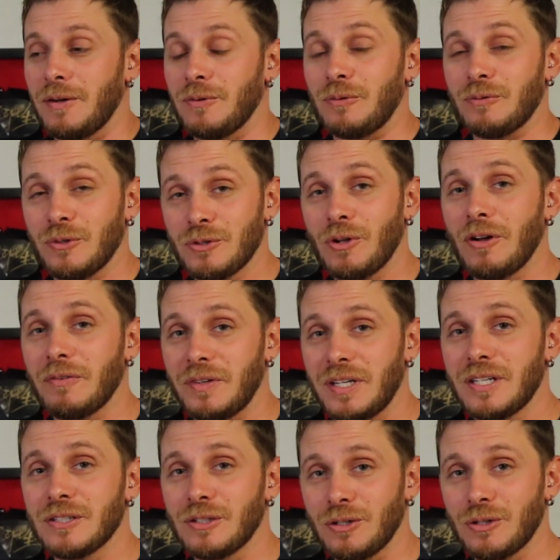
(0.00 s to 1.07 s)
Well, first off, it
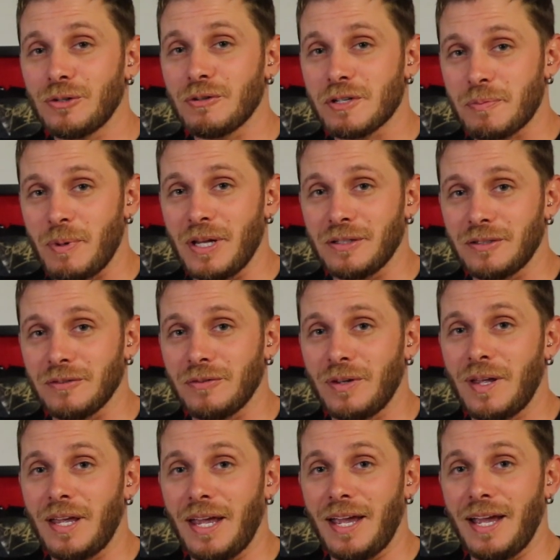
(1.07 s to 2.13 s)
is a little expensive.
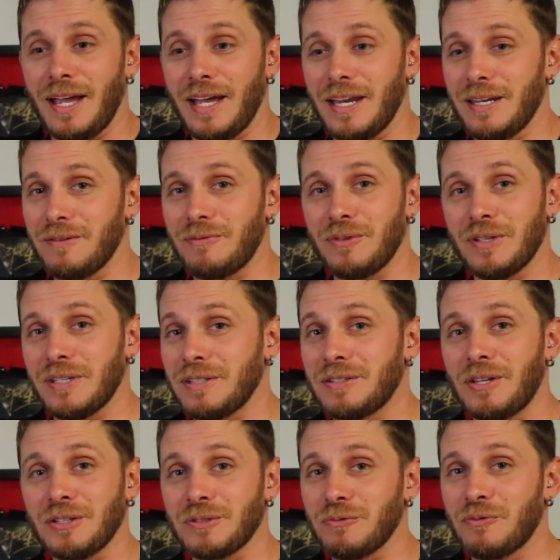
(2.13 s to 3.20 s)
And if
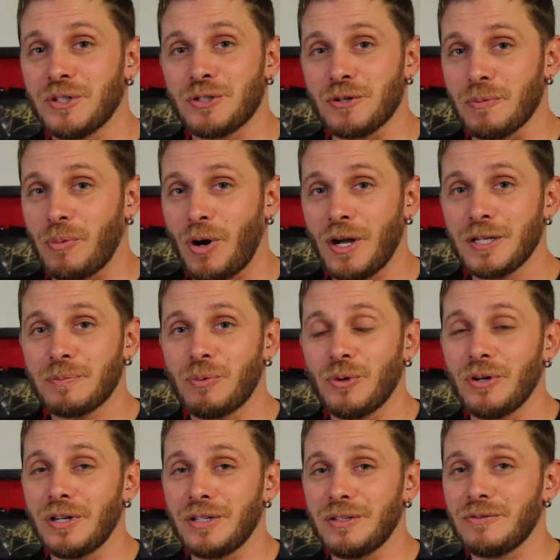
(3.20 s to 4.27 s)
this doesn't fit your price
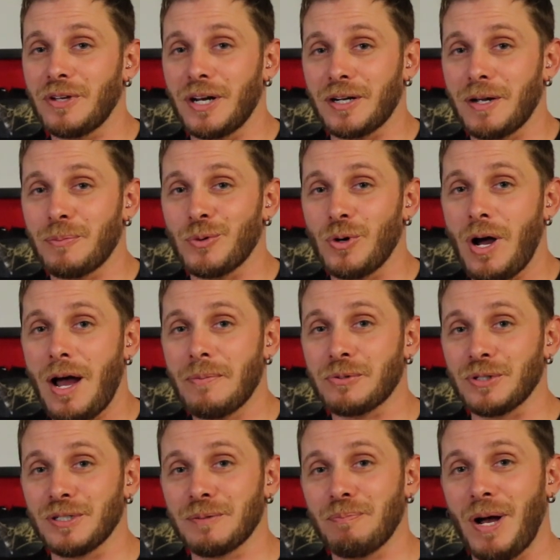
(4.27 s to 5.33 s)
point, you've got a couple of
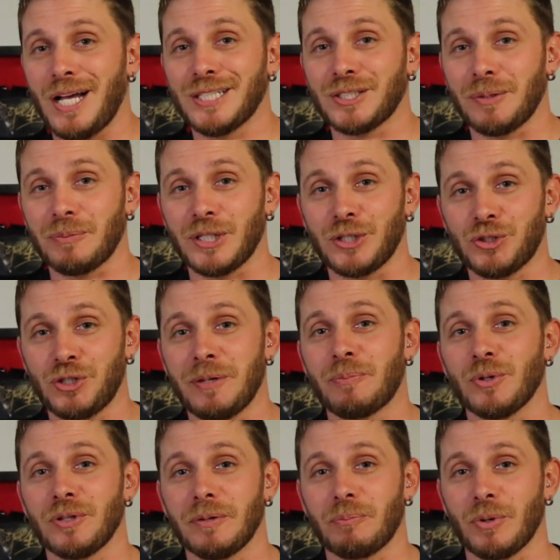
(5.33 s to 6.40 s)
options. Buy something
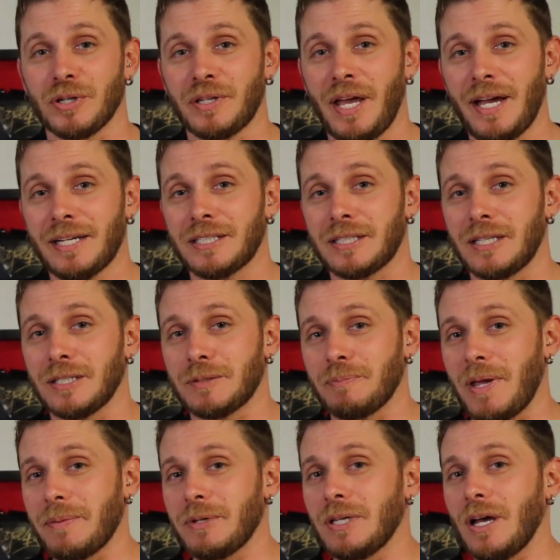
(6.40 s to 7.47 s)
cheaper that protects, that's
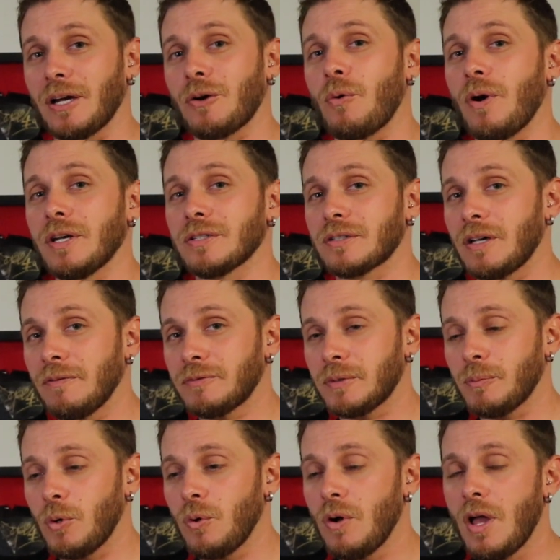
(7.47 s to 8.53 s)
maybe not quite as
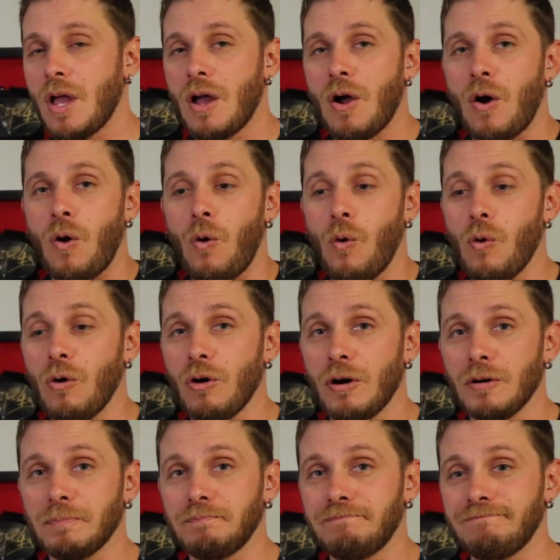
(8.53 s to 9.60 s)
comfortable,
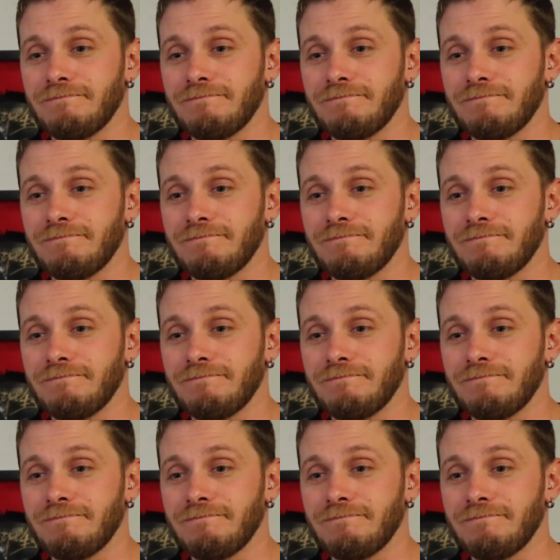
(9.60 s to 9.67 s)
or,